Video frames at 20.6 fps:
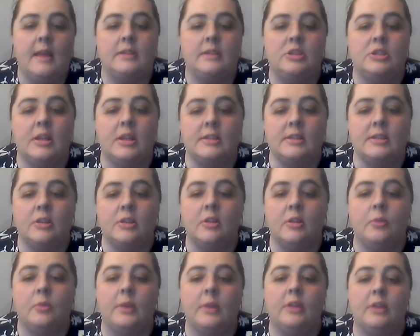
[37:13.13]
just so that
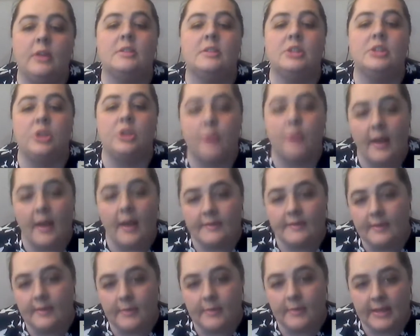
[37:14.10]
readers do have
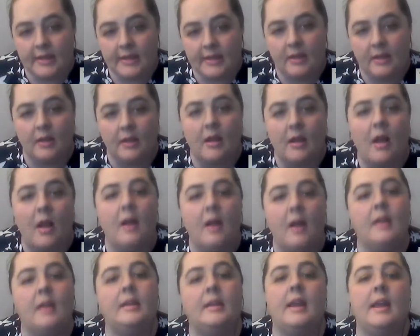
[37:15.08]
something to click
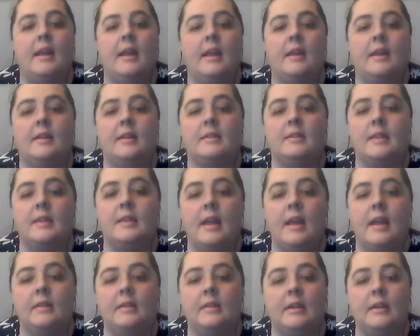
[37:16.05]
on
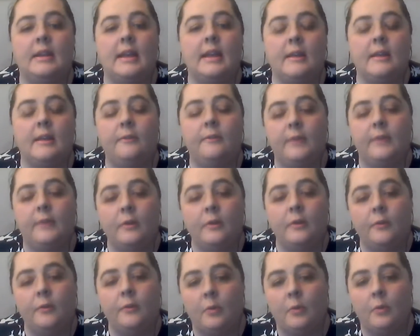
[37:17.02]
and get a feel
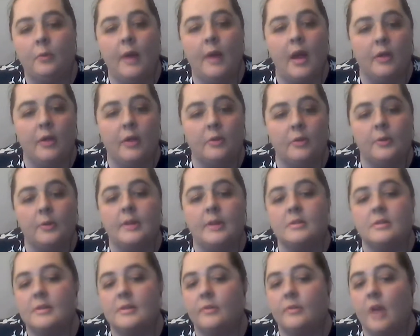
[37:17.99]
for what other
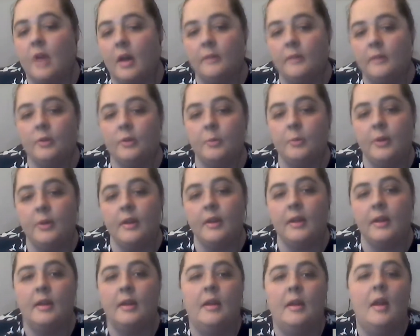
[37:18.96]
readers have thought of your
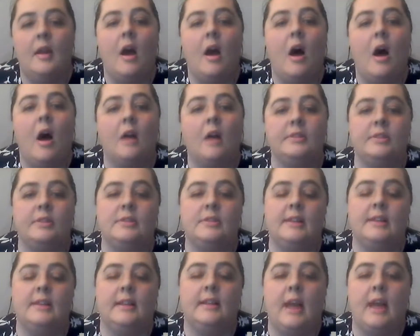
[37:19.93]
book. Also
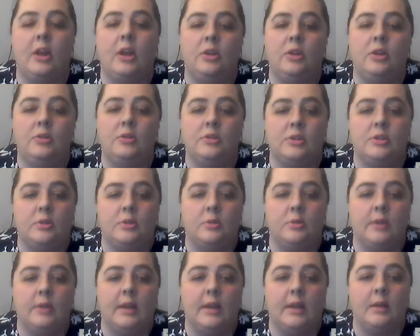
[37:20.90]
to allow you to
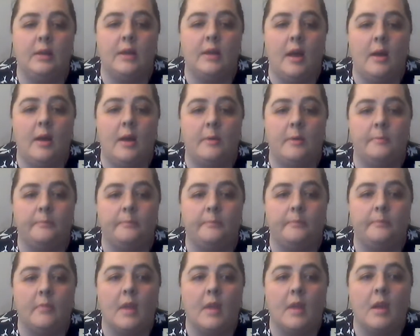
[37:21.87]
get
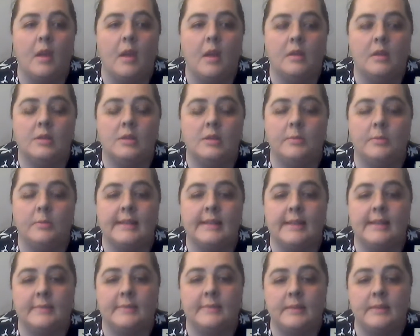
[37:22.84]
to be
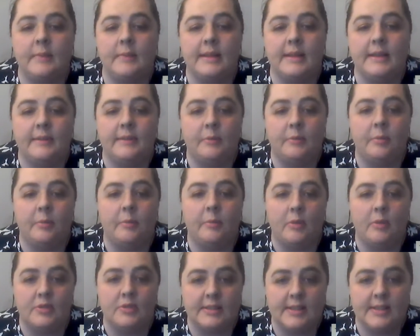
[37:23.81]
accepted by different
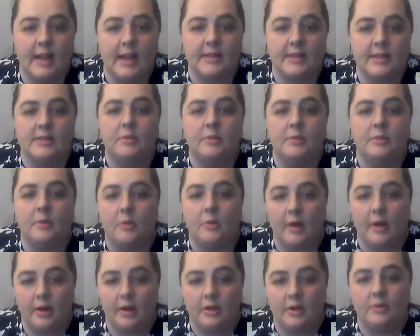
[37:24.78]
promotion sites who
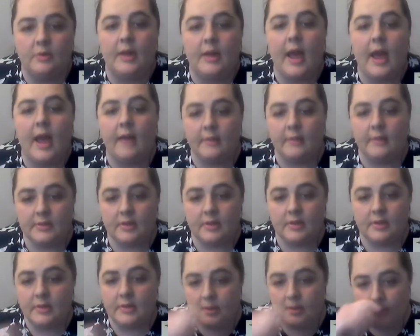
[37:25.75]
require you to have a
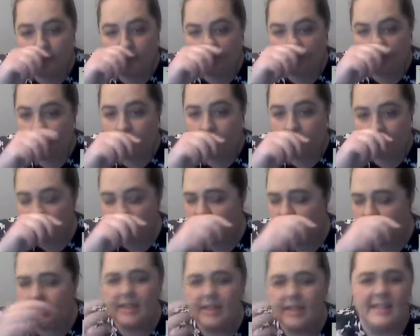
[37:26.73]
certain number of reviews.
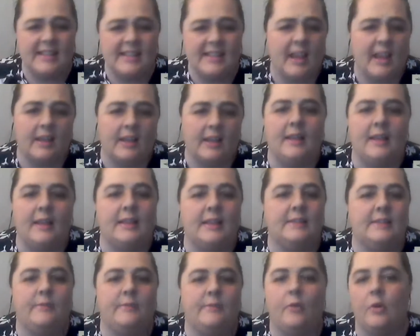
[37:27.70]
Usually it's like at
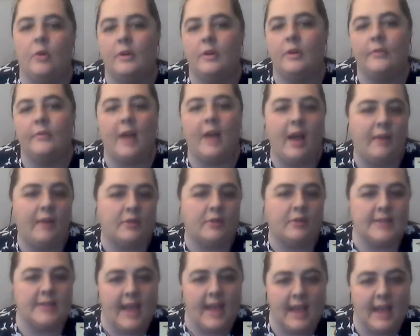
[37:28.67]
least 4 to 5 or
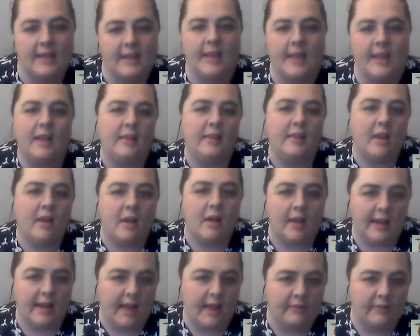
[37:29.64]
10. They all
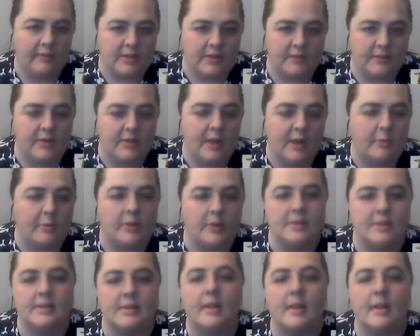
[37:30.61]
kind of have their different numbers,